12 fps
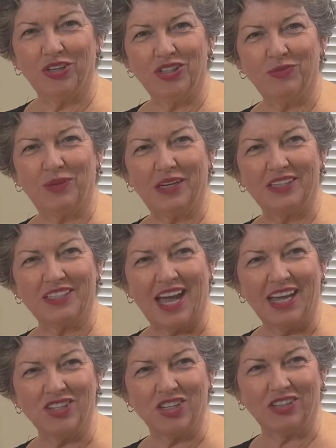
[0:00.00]
be
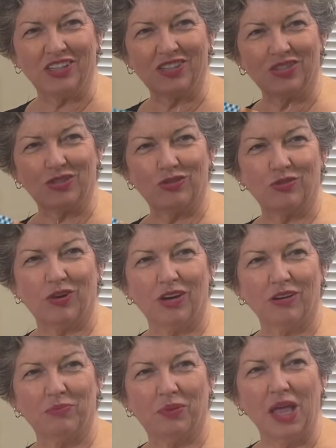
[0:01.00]
attaching this to
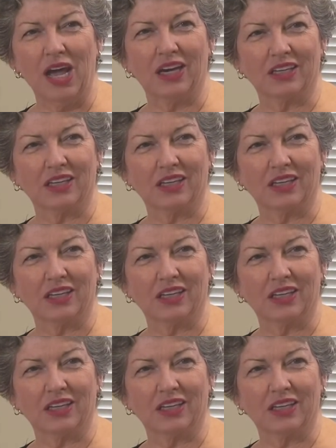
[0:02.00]
our blocks.